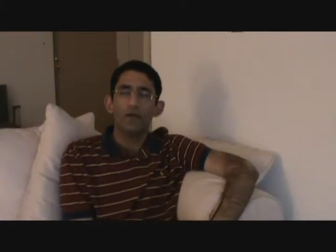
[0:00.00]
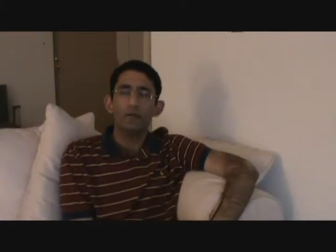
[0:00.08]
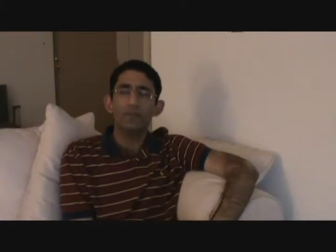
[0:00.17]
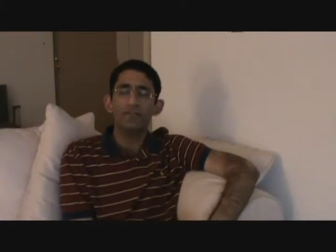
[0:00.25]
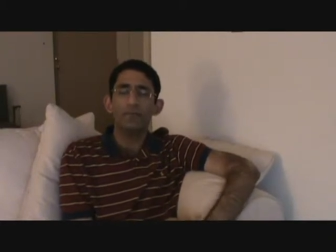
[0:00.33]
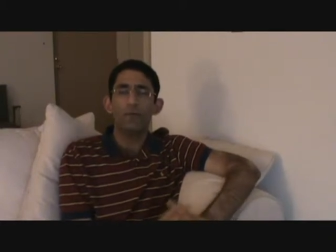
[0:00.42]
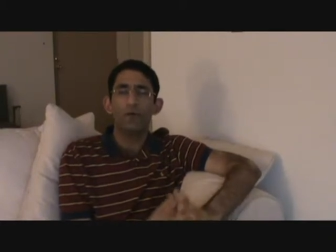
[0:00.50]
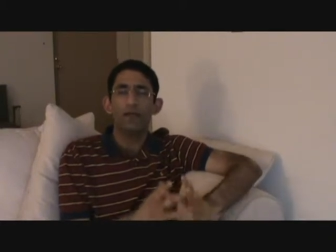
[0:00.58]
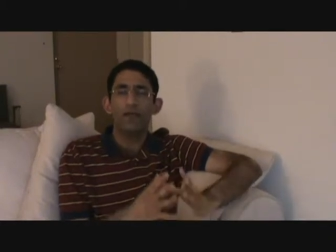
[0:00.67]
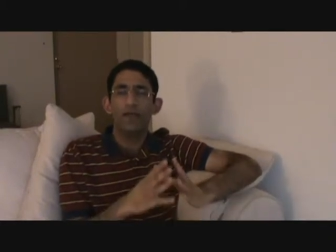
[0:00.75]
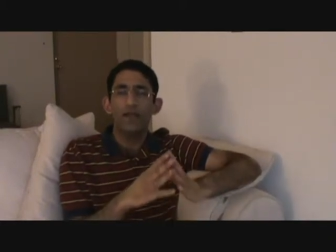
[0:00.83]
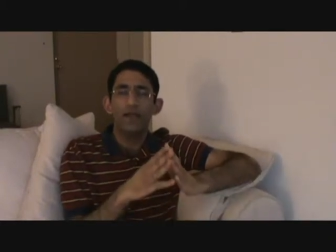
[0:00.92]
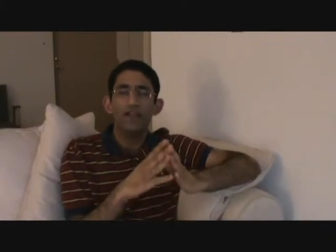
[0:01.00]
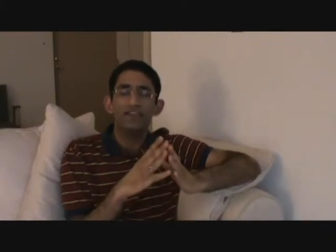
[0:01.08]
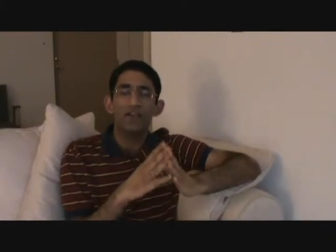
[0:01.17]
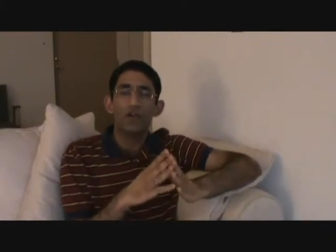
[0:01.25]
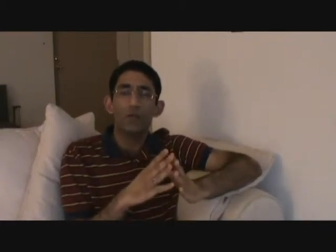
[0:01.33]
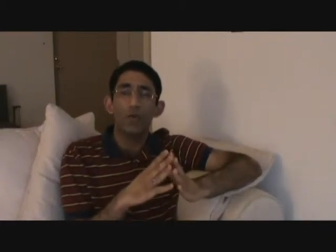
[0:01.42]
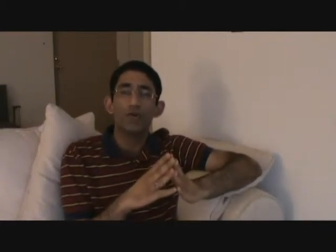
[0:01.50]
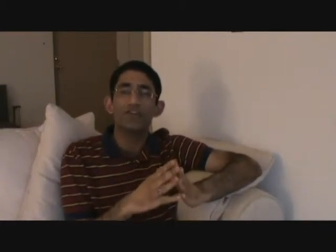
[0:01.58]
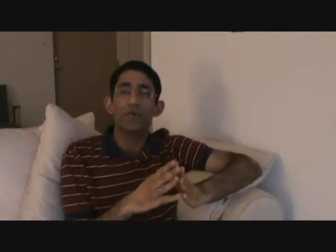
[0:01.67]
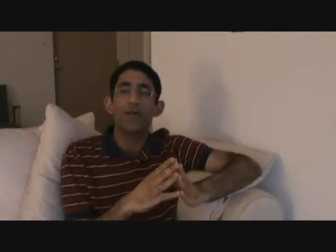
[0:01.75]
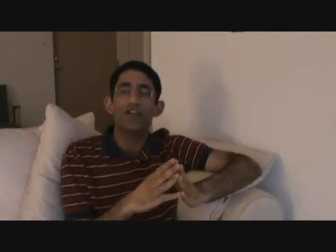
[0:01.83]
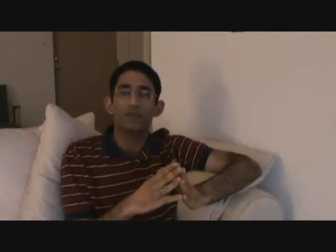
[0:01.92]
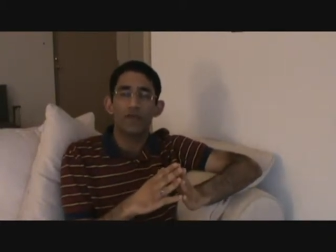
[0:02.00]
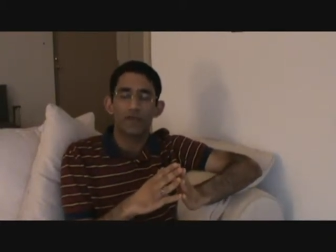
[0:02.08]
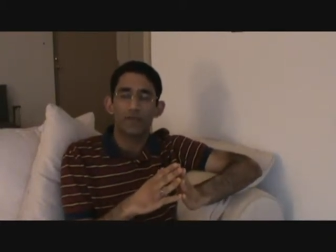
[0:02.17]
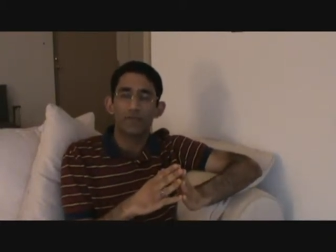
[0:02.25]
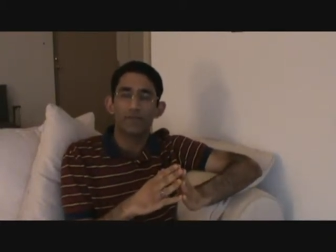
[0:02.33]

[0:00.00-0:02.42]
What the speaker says: First of all, it's a conversion metric